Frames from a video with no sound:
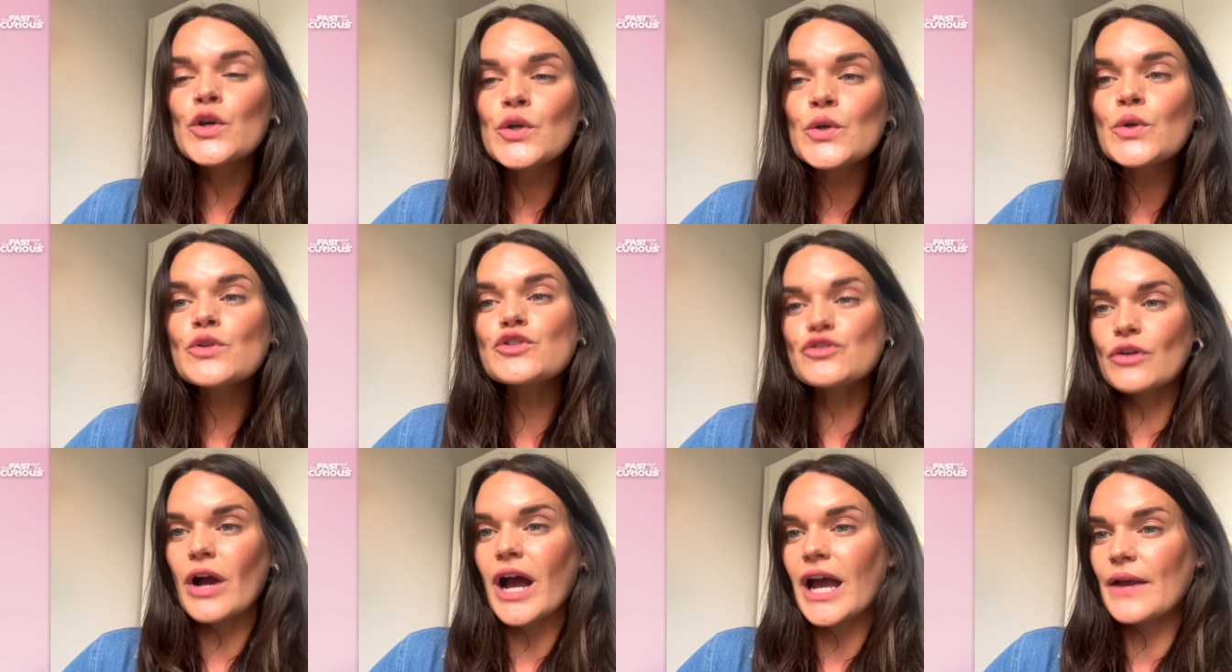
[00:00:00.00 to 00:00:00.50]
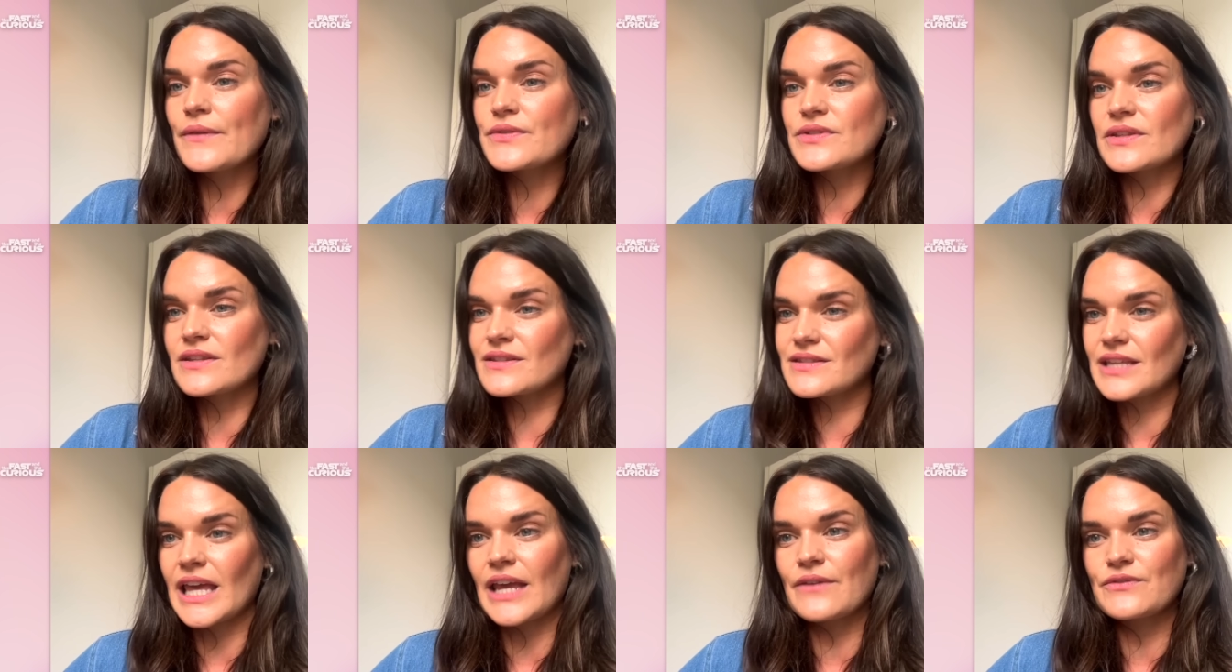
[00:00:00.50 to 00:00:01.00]
who
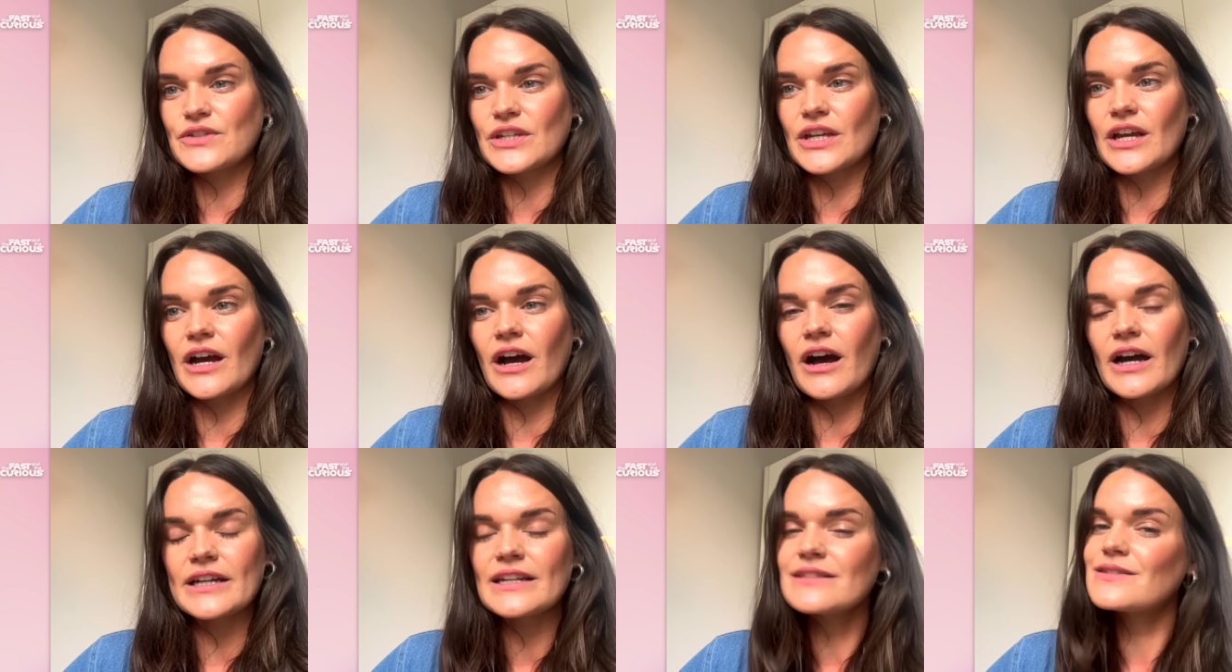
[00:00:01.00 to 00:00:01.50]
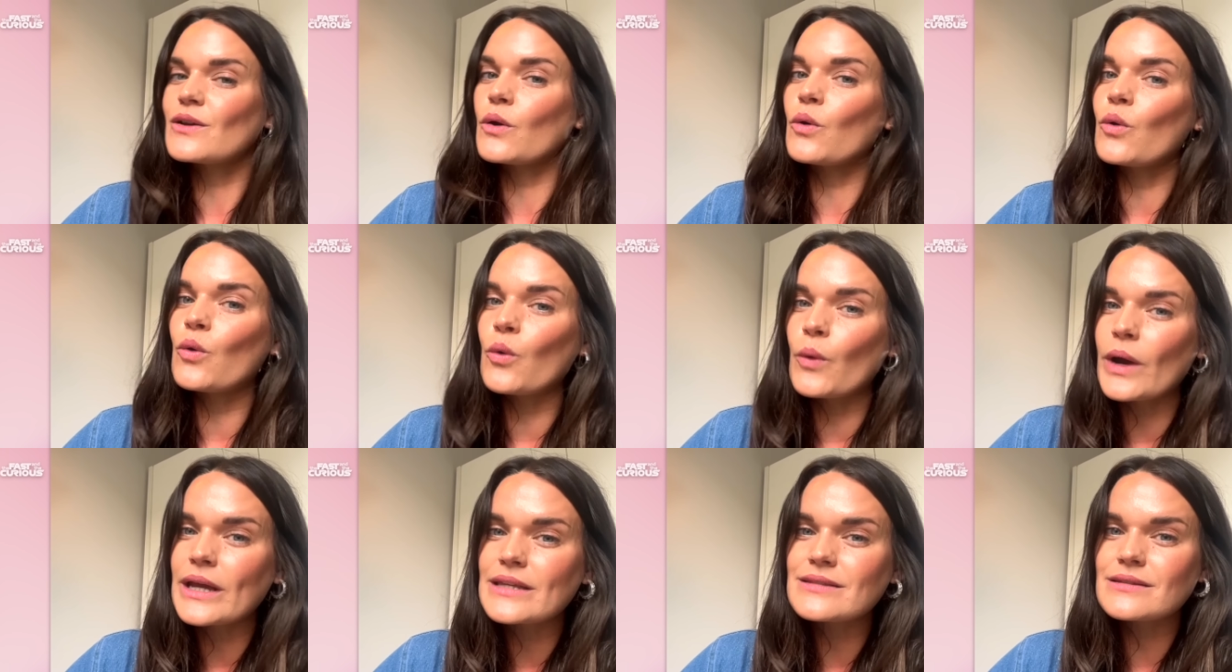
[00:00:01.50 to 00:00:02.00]
drives the safety car, and is
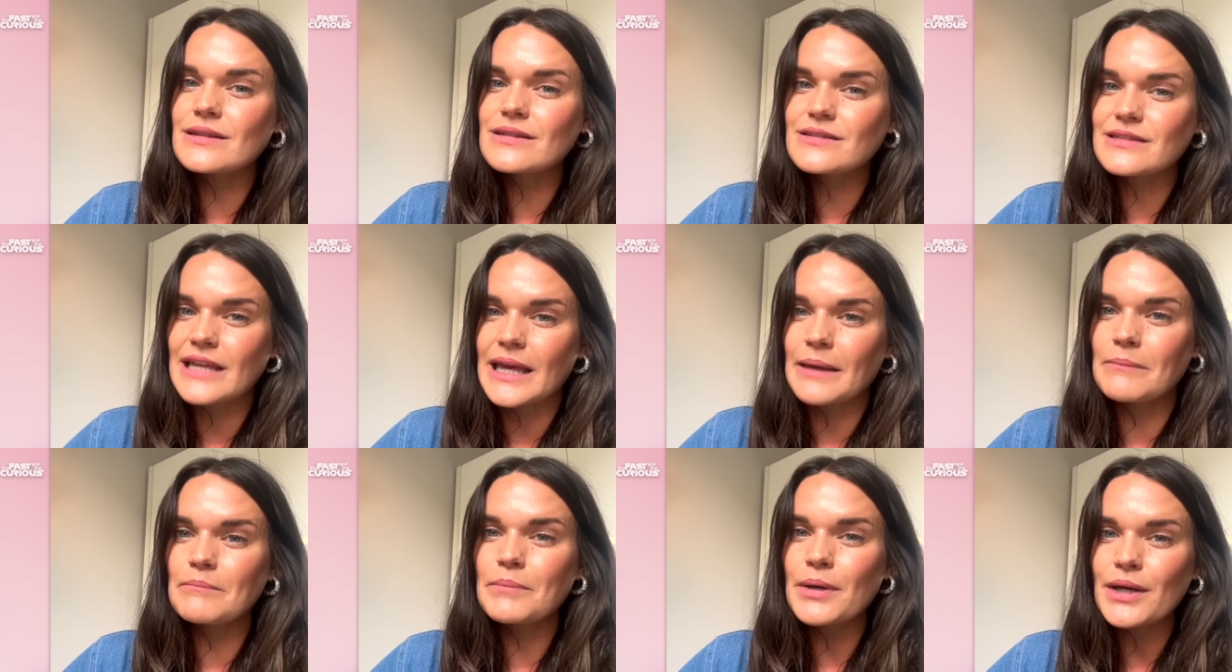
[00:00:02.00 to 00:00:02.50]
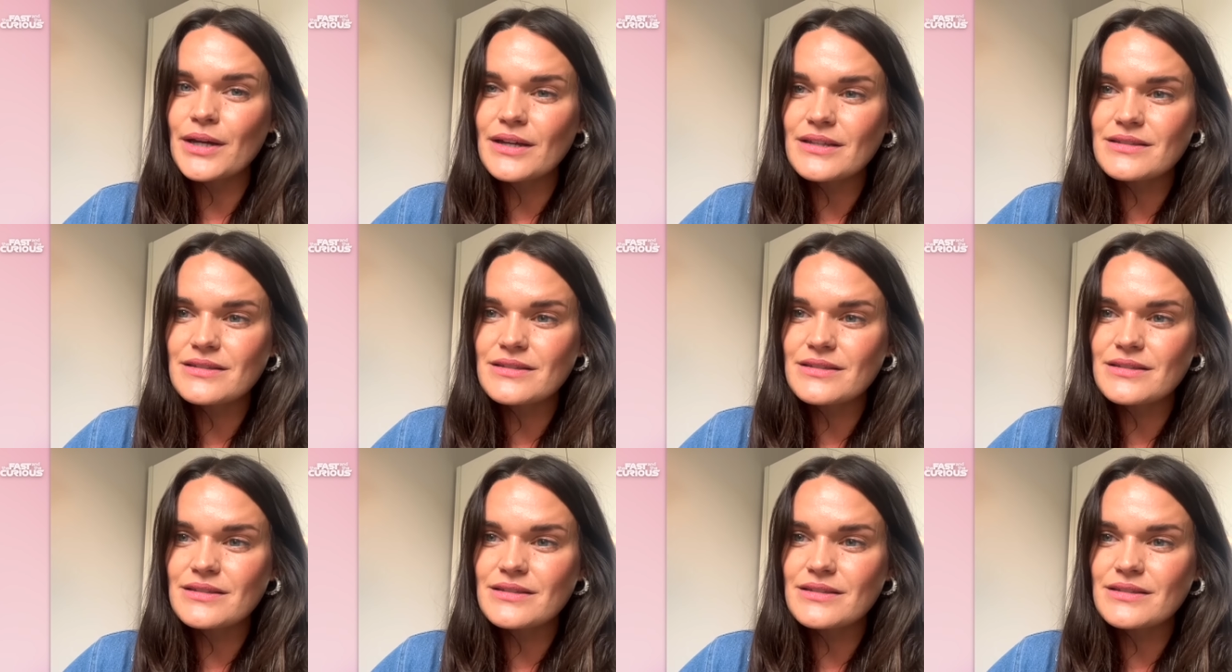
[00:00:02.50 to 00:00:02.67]
it always the same